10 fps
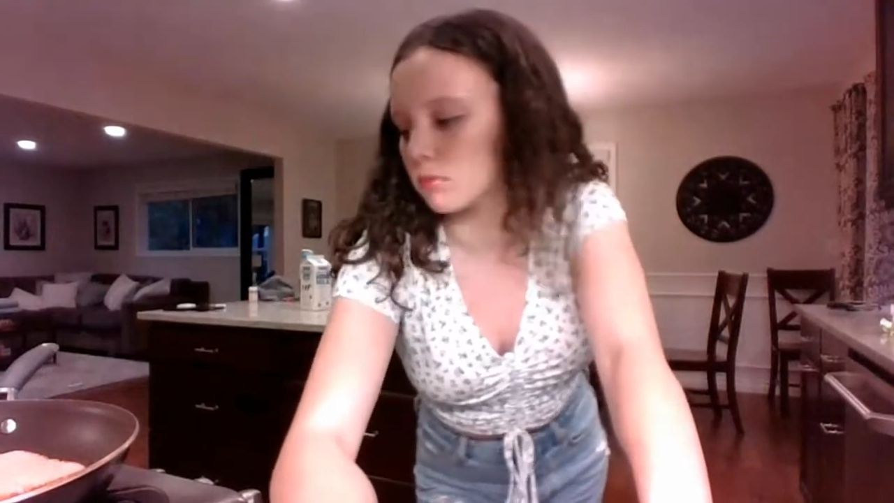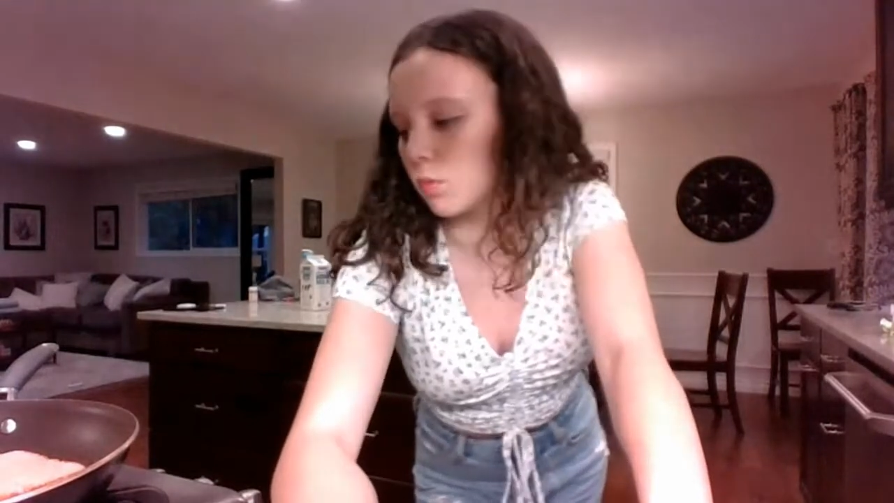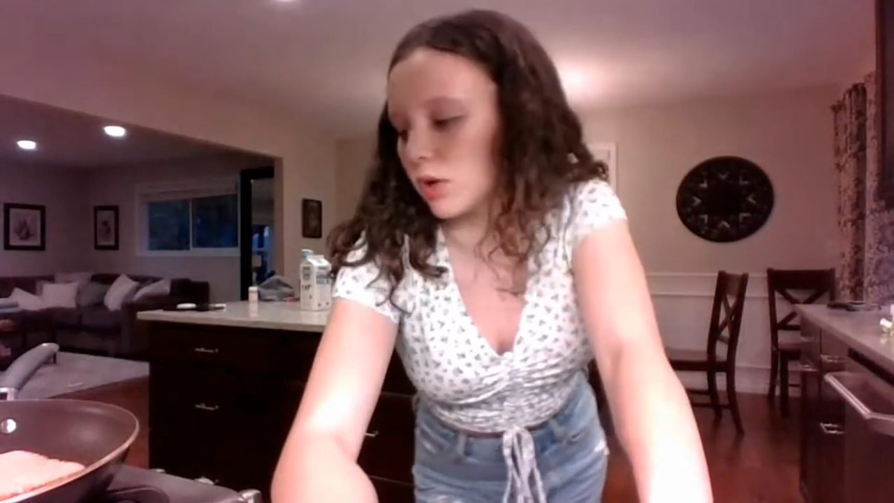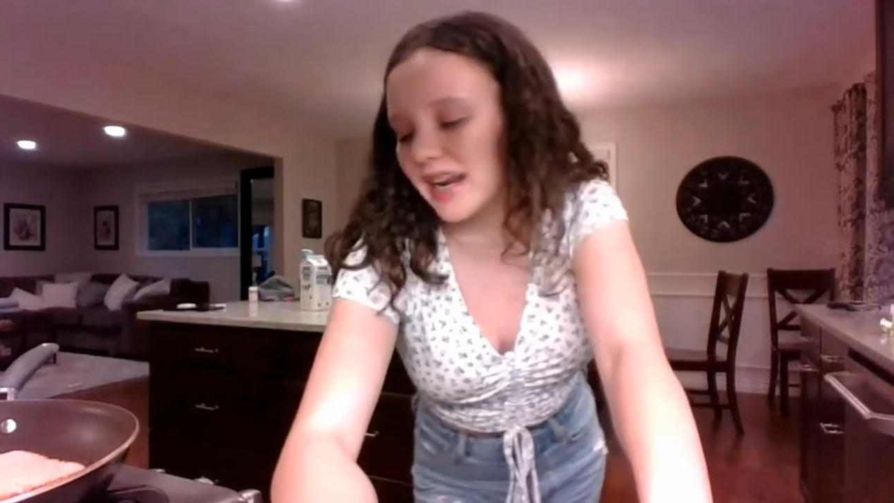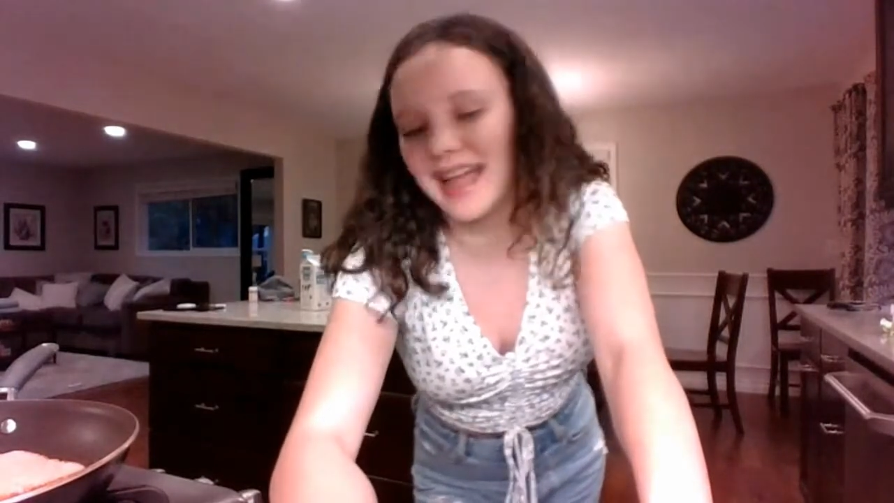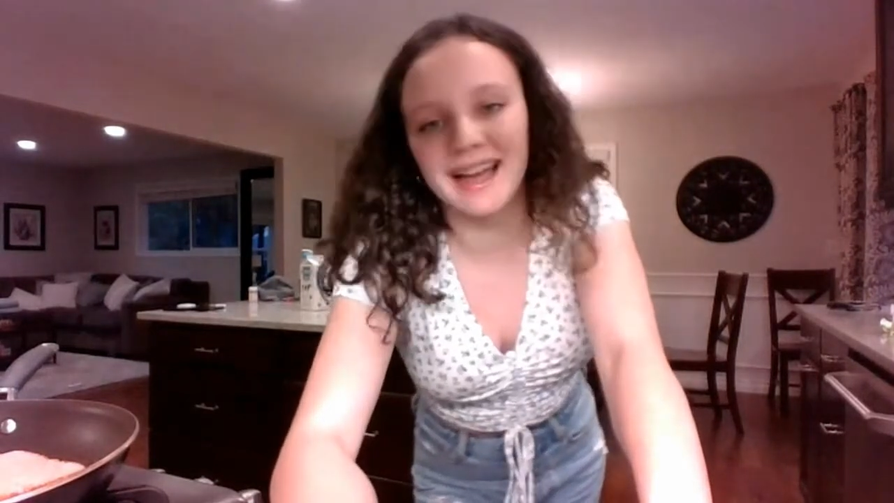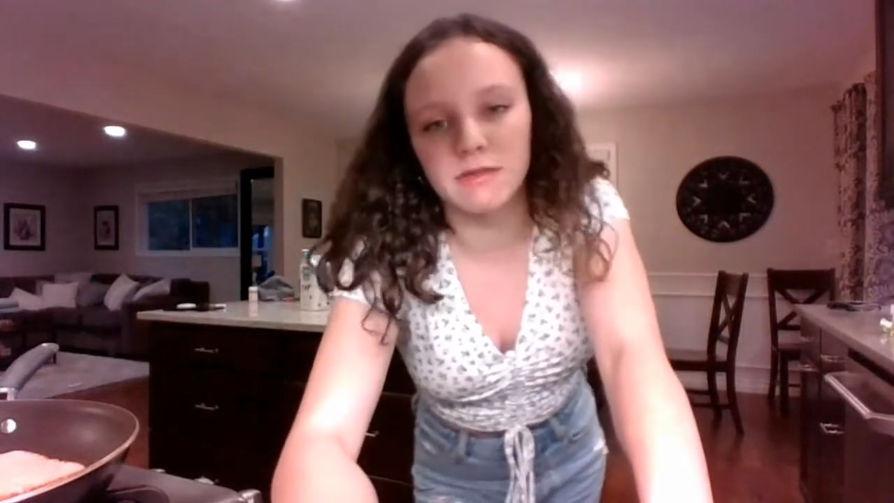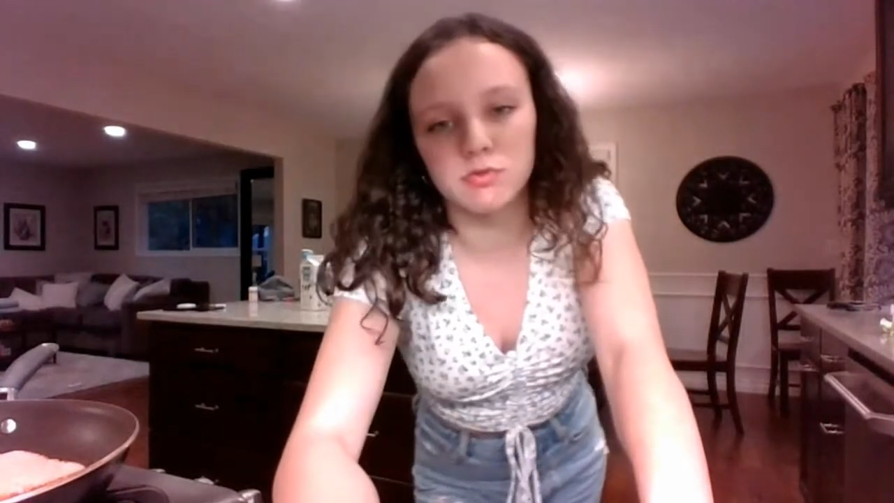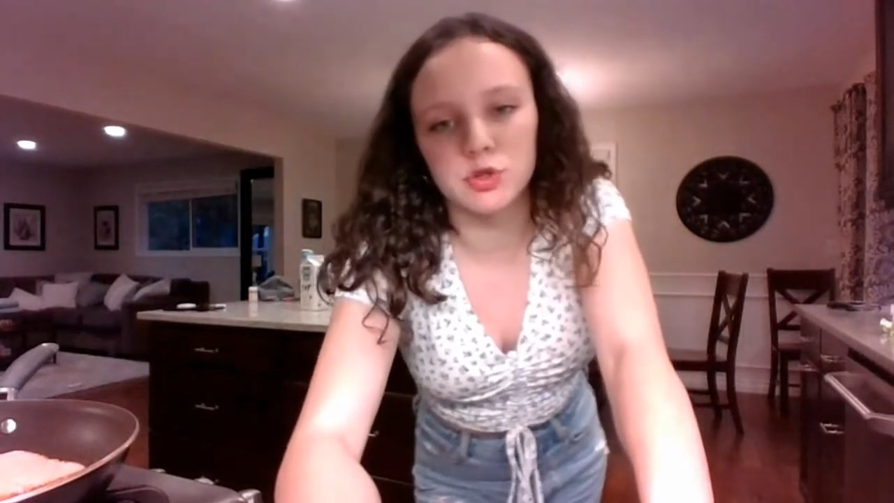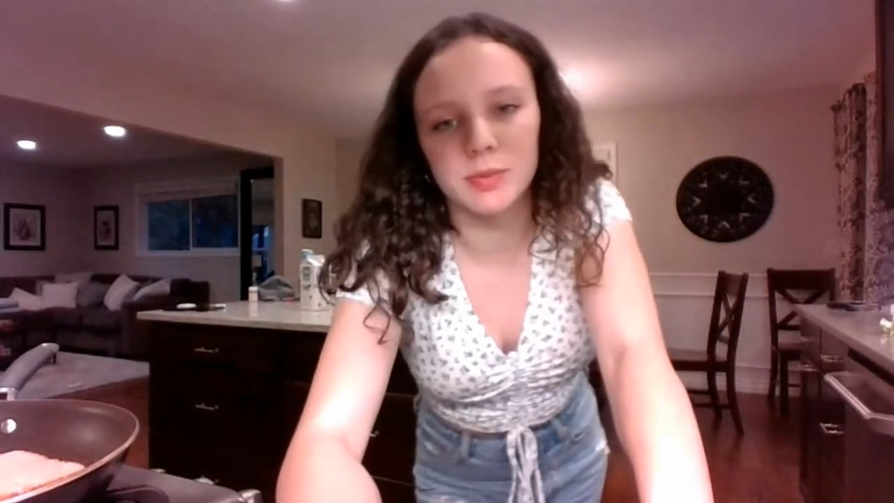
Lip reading: 1.5, 2